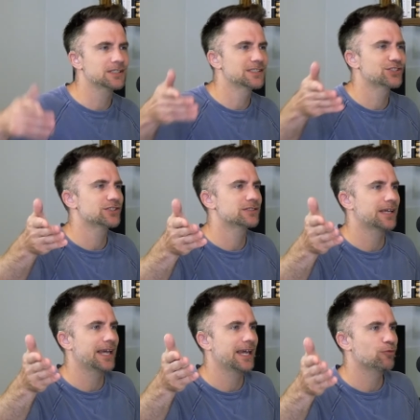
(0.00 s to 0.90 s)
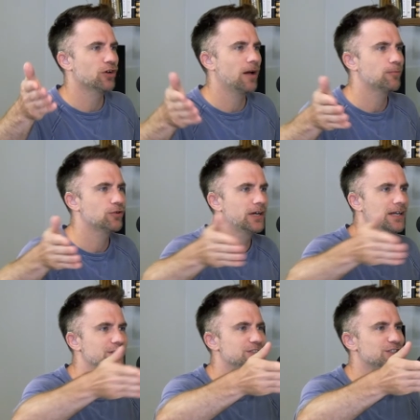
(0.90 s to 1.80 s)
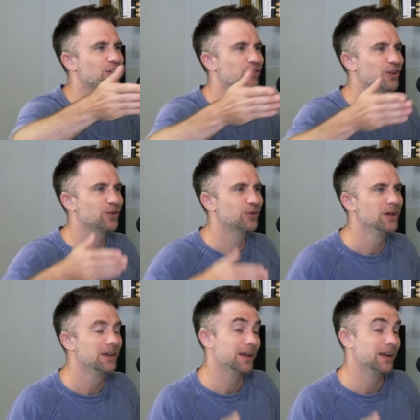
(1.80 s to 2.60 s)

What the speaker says: because it's just the camera operators, the crew,